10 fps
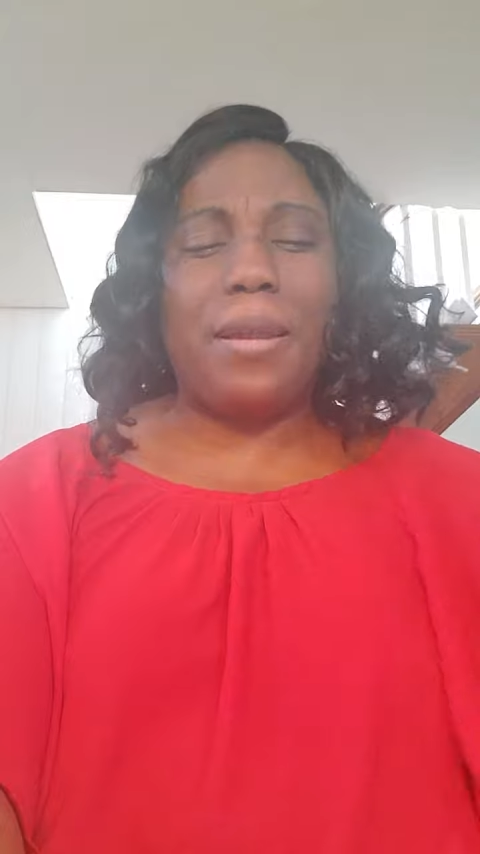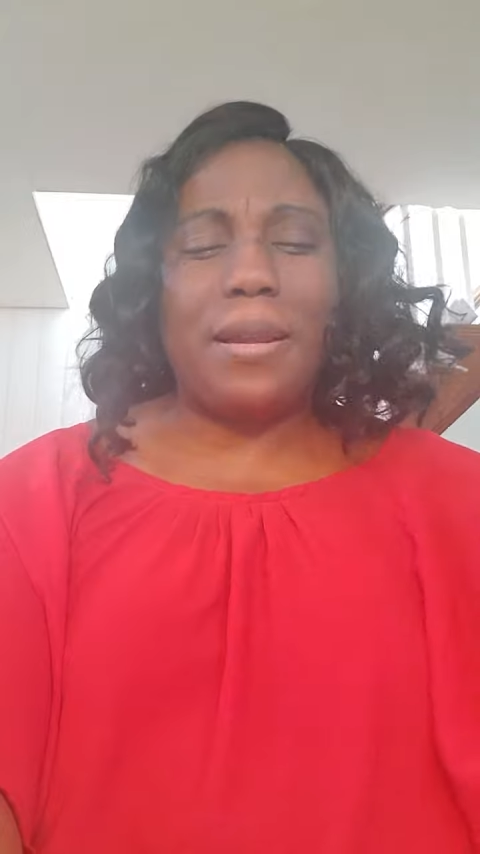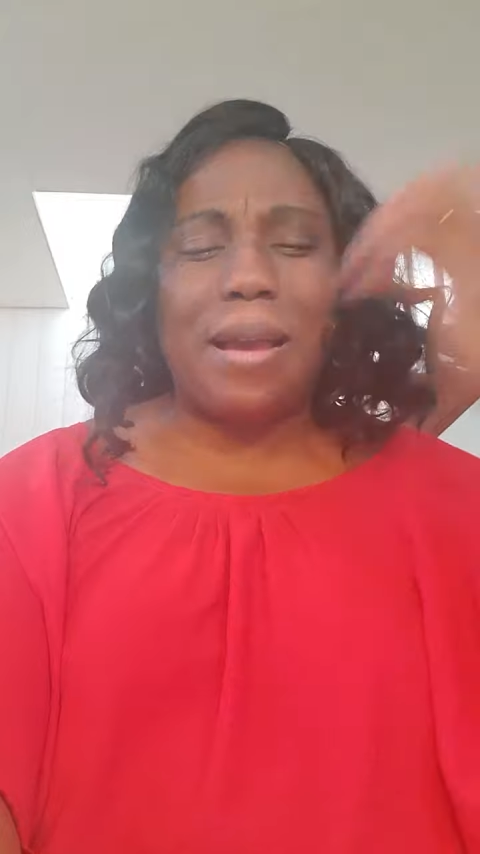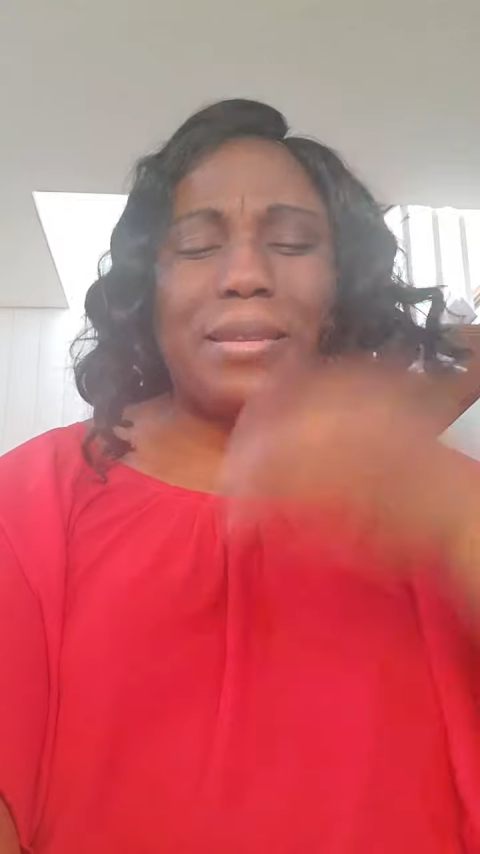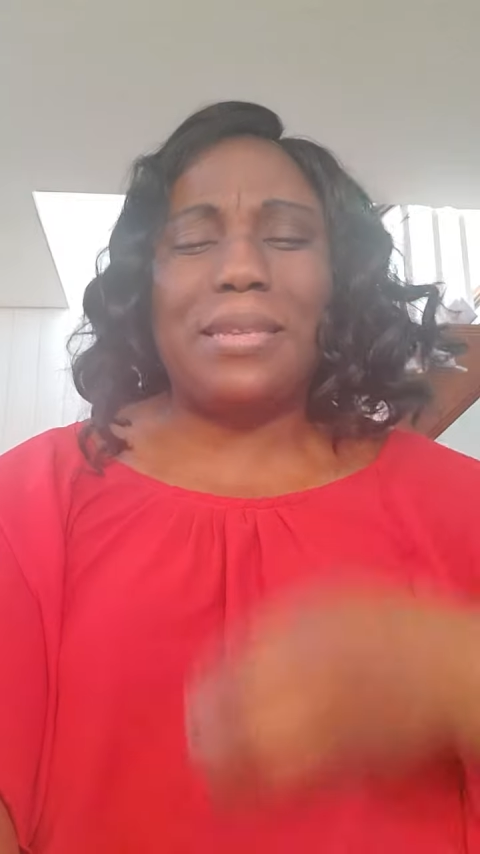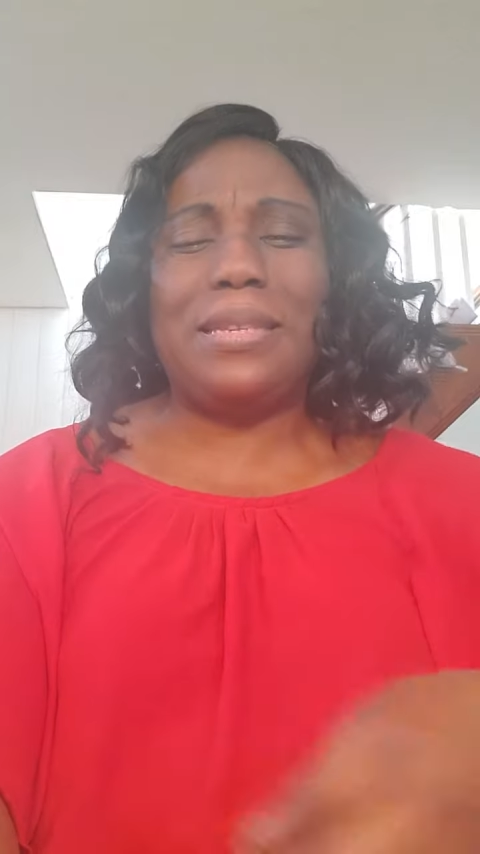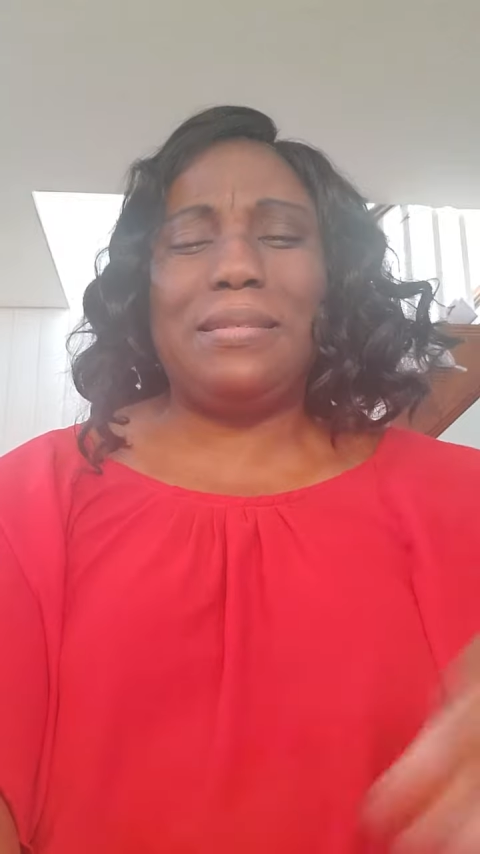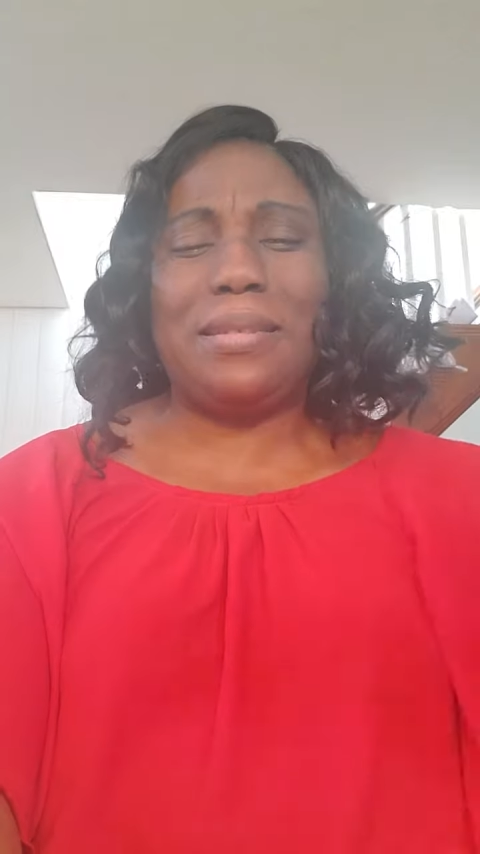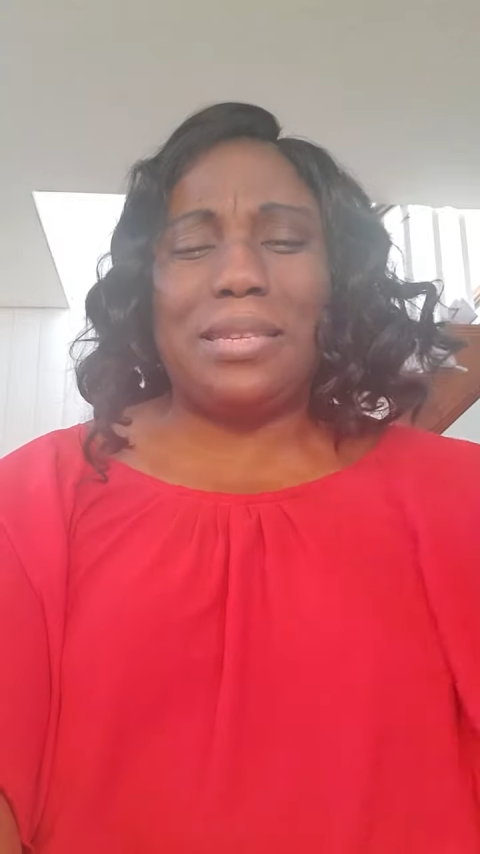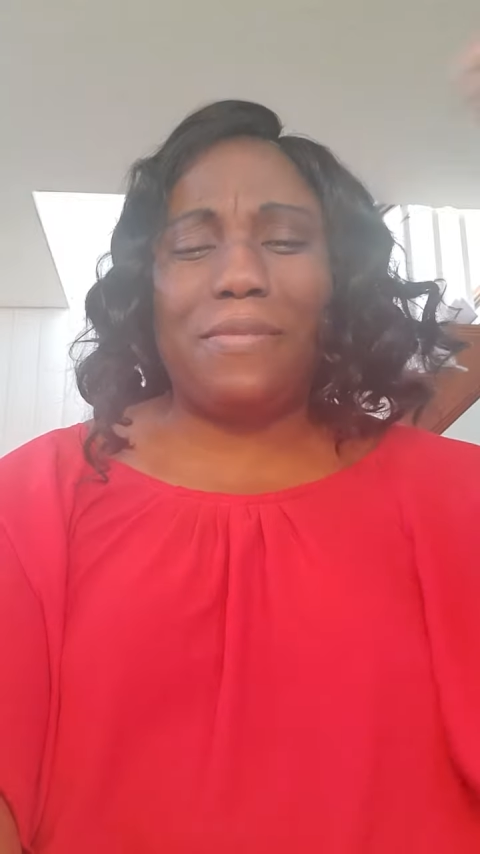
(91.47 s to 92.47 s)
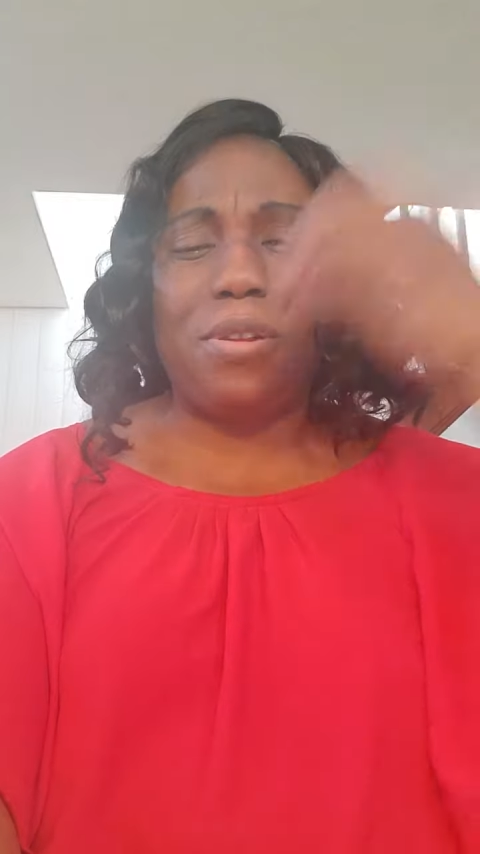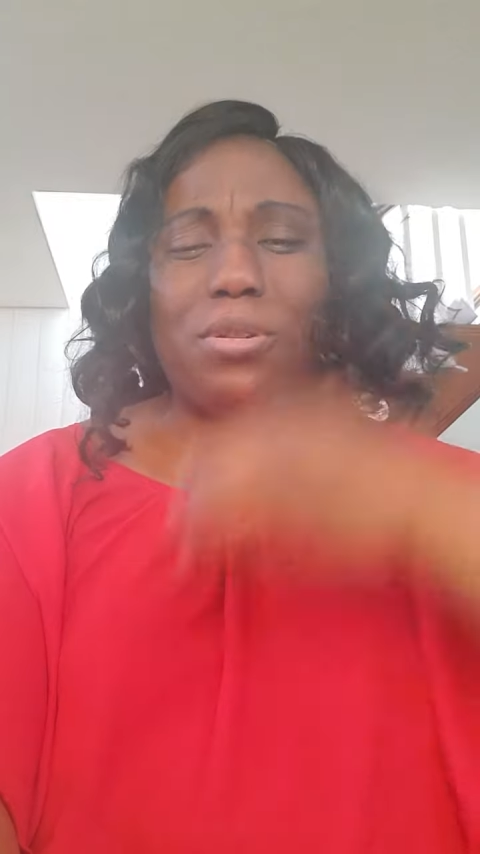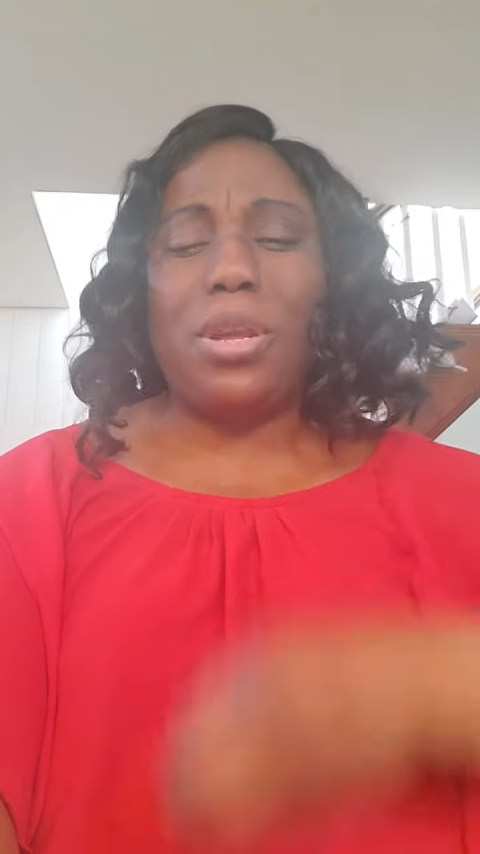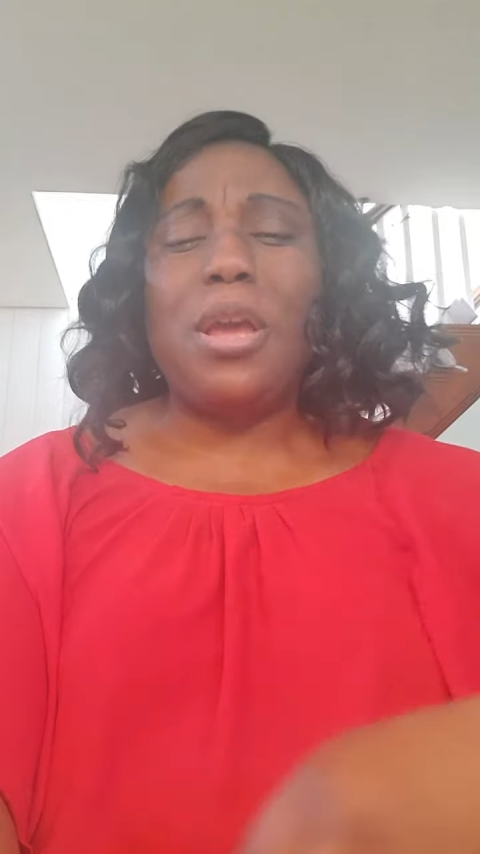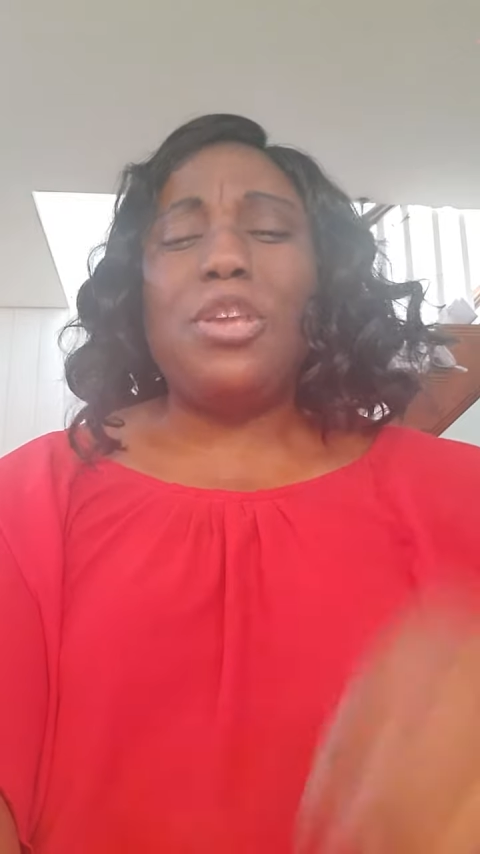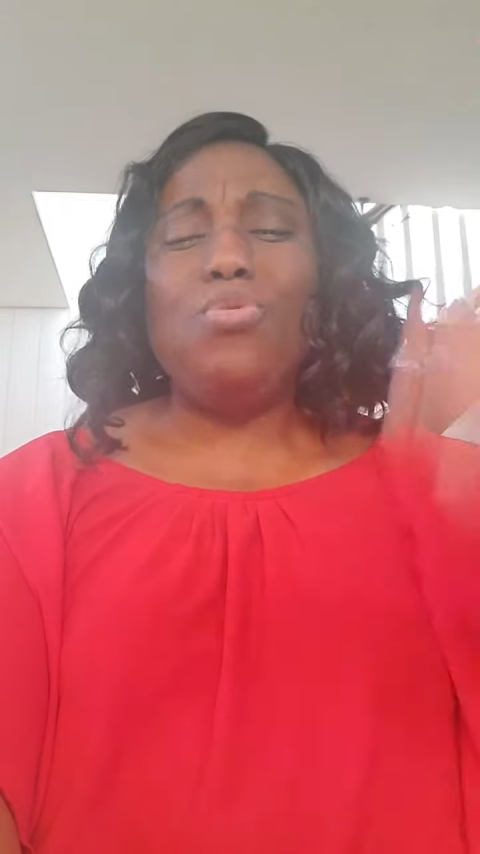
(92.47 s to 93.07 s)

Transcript: recount the deeds of the Lord.